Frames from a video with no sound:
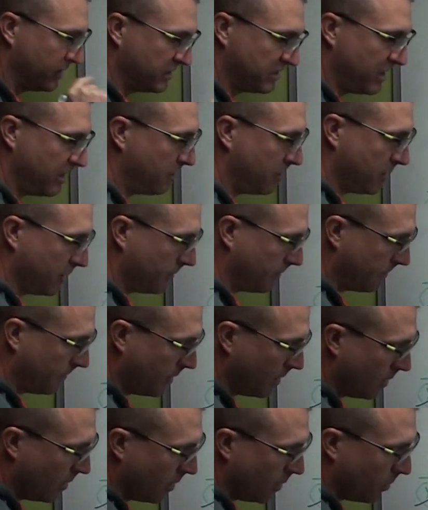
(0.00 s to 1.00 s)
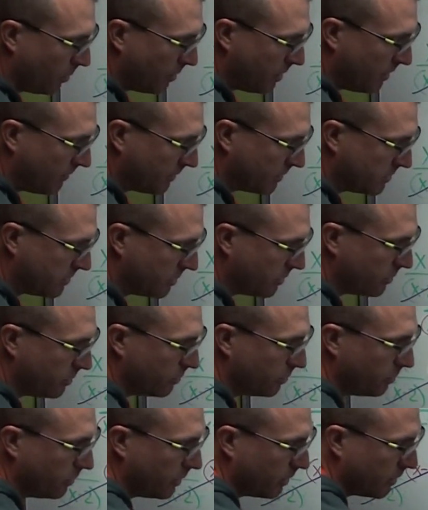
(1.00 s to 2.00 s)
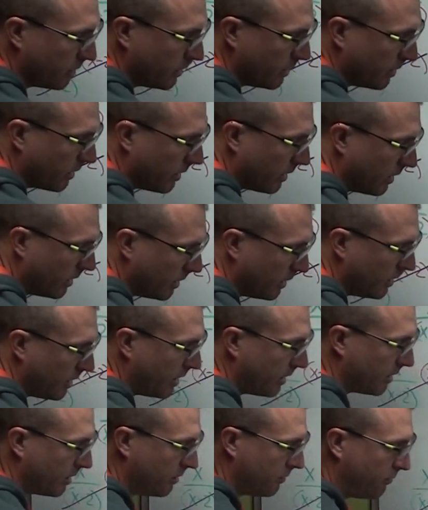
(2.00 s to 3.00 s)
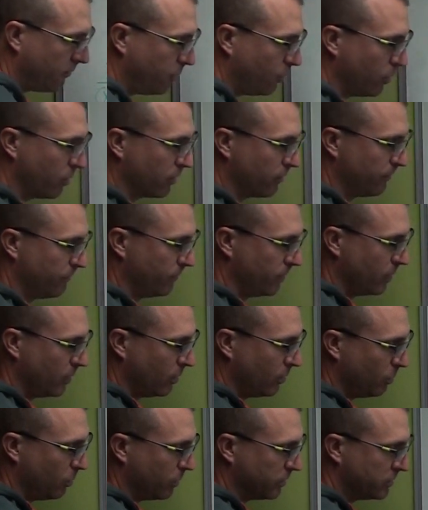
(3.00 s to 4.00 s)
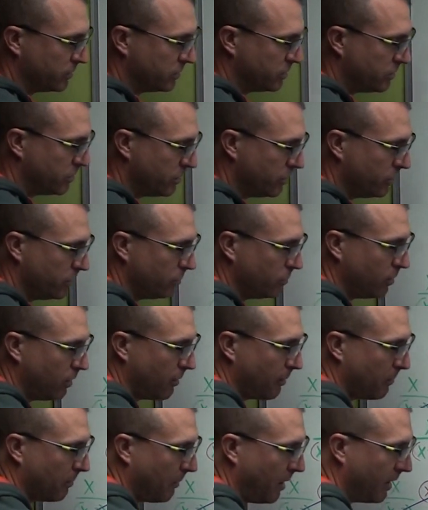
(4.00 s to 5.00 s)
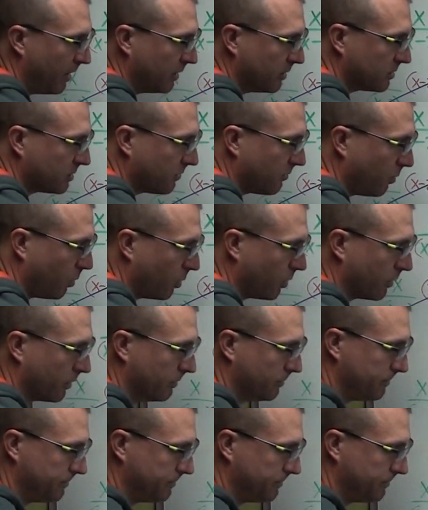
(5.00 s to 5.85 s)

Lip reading: Same thing. We have a 2 and a negative 4. What's 2 minus 4?